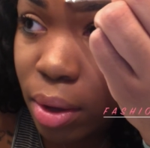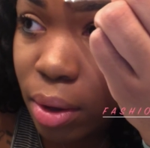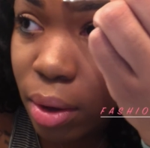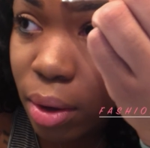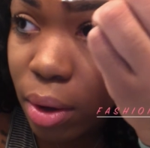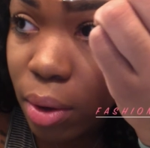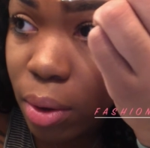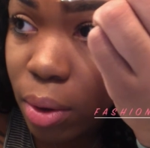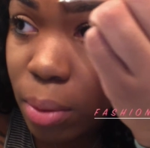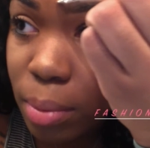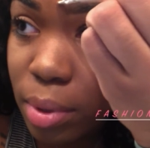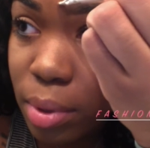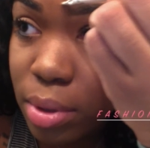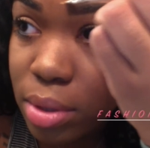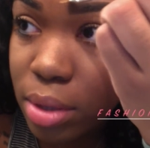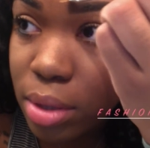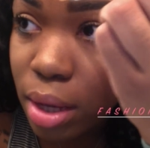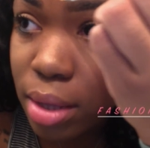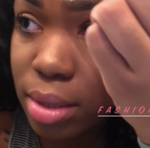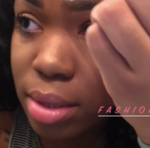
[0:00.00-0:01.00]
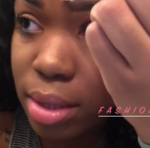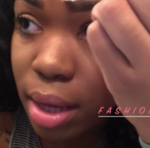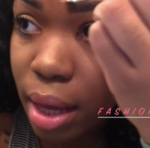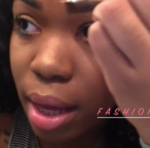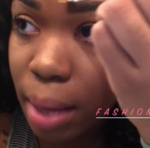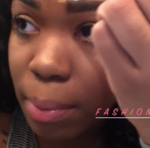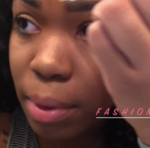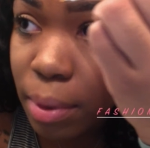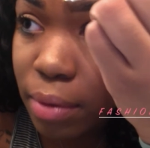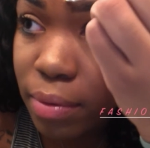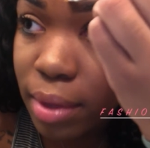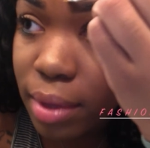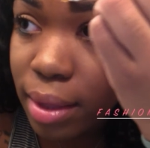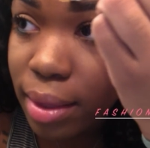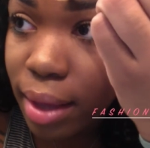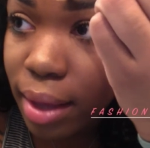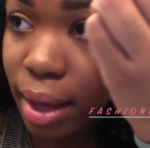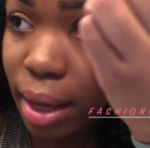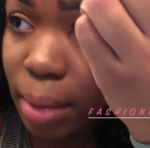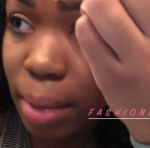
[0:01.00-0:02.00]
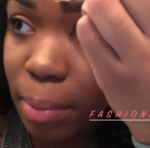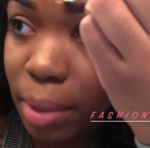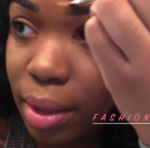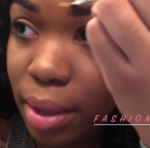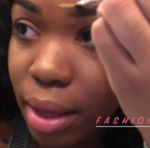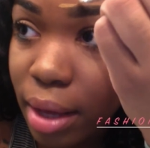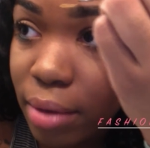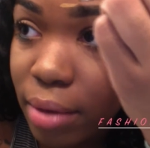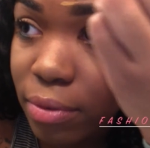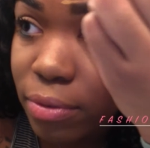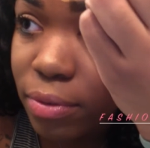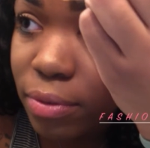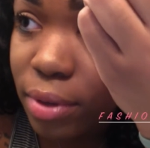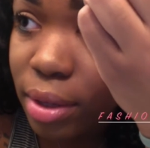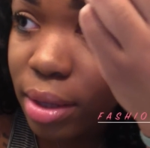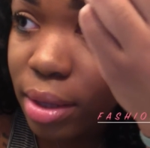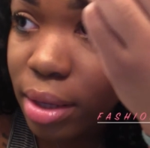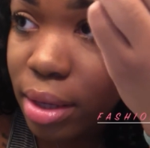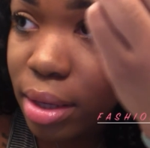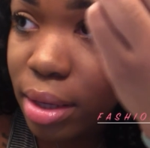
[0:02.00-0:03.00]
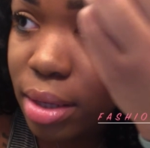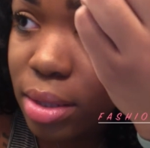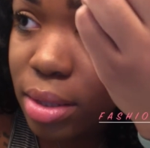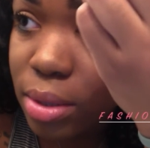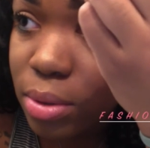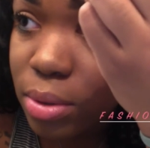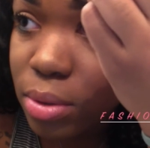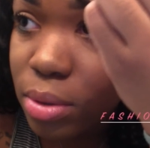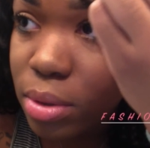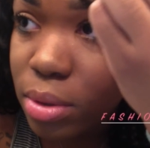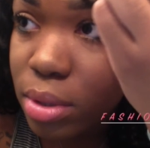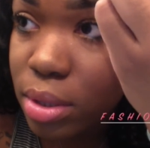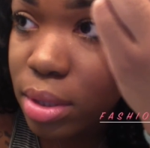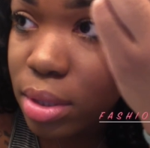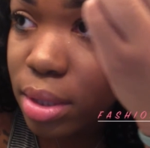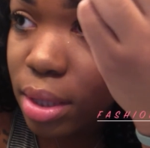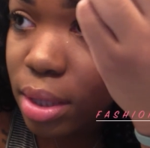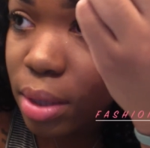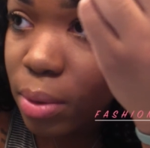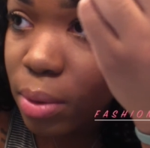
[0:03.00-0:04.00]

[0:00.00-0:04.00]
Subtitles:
almost on top of the line, but not fully, because you still